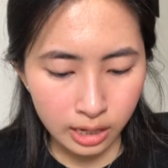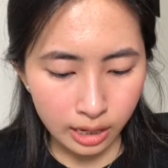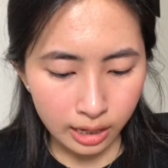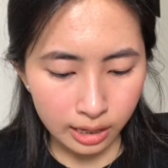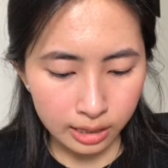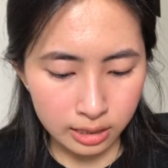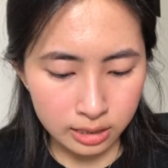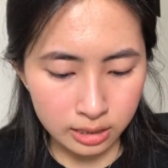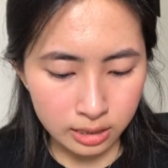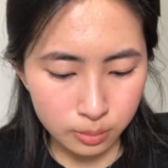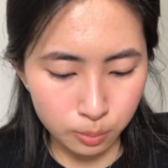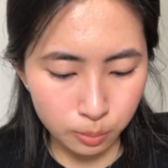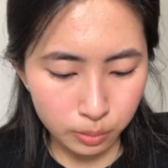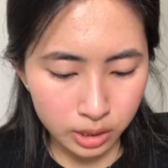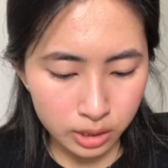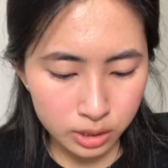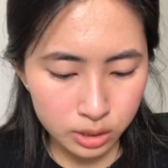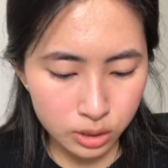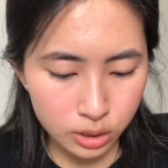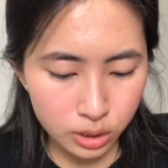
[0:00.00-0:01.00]
and this is
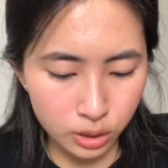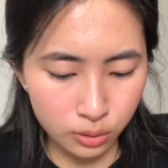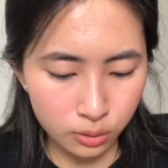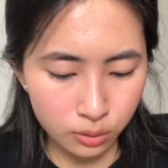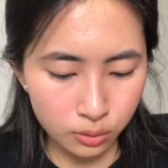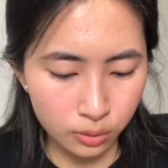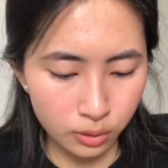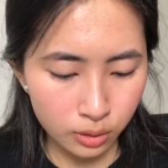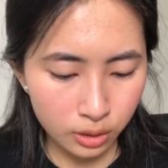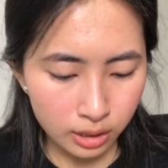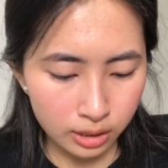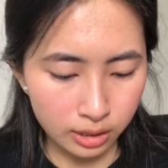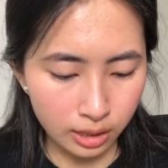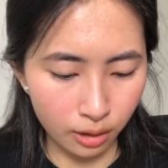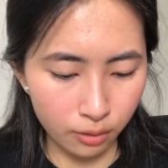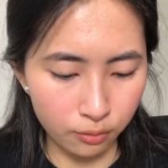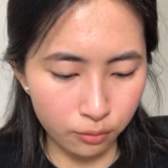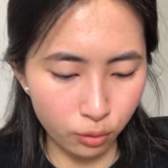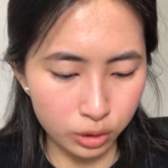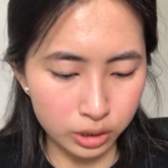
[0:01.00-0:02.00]
plus 2,
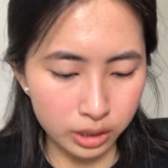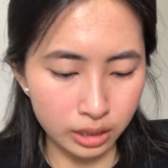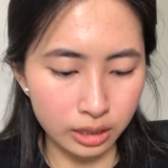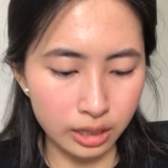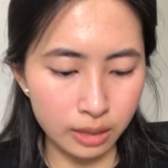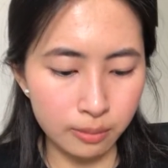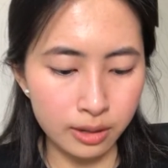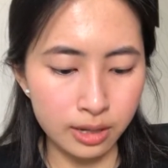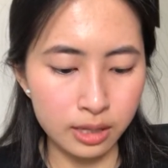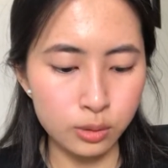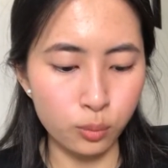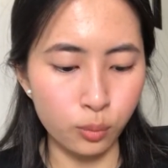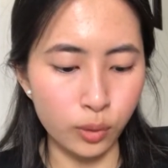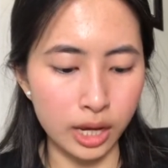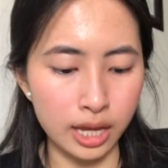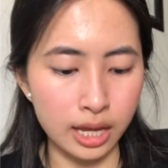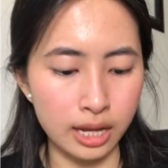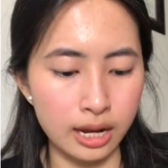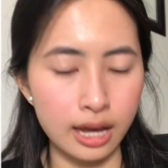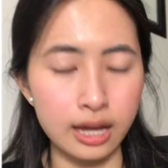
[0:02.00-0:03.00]
therefore the limit
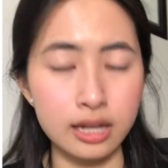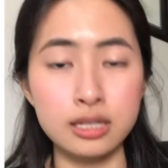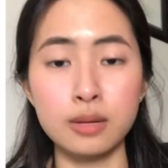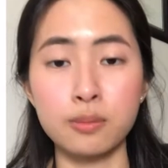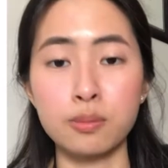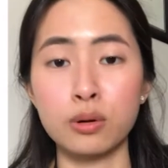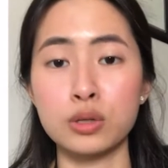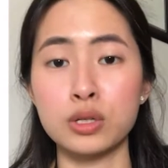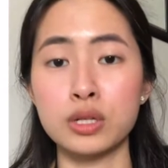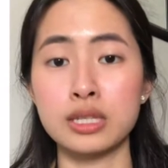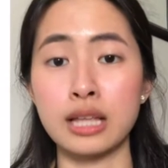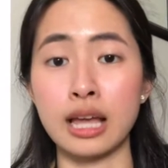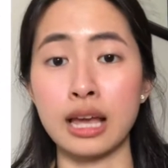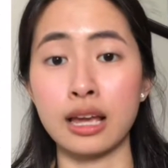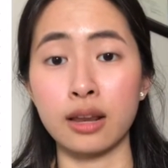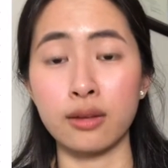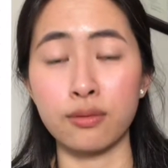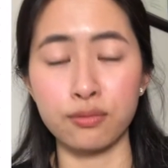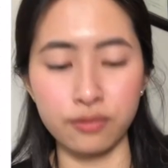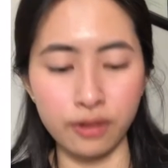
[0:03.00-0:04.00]
when x approaches
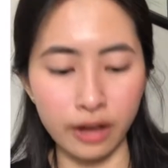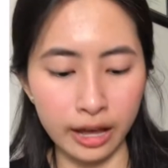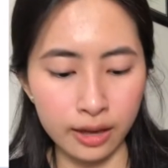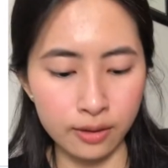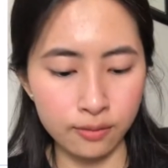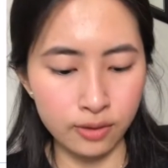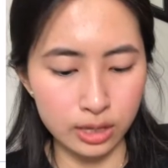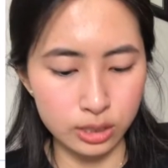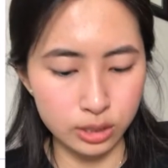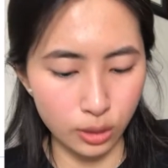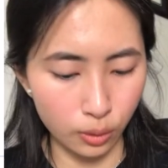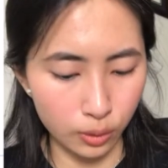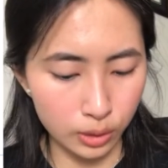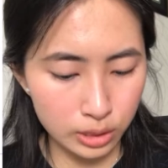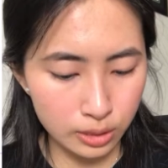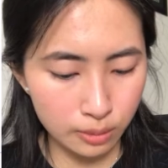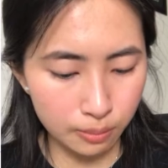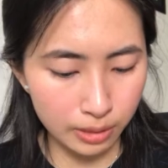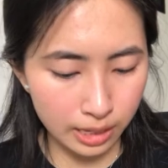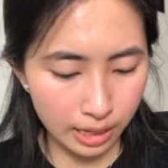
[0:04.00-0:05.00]
negative 5 is going
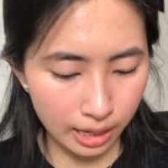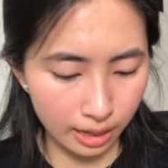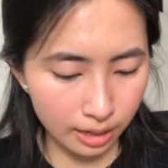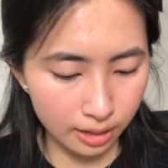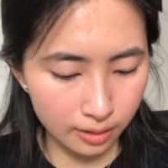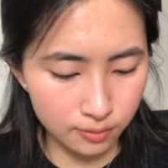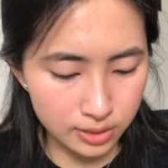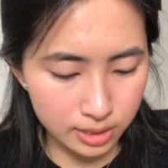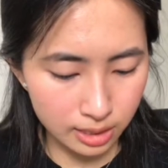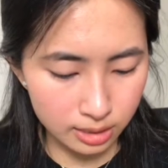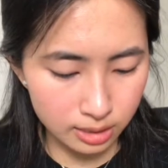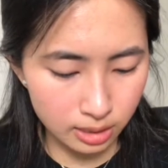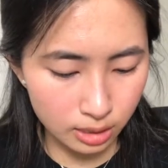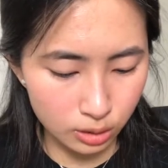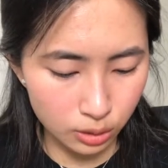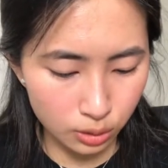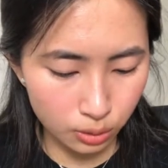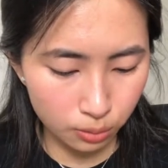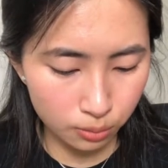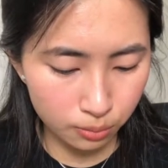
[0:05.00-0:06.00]
to be negative
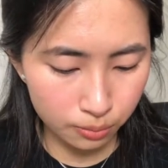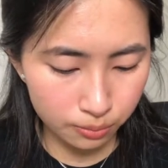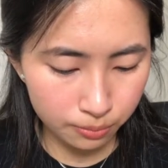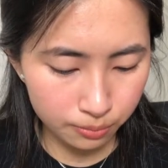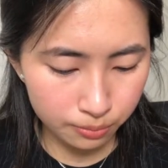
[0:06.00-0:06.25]
62.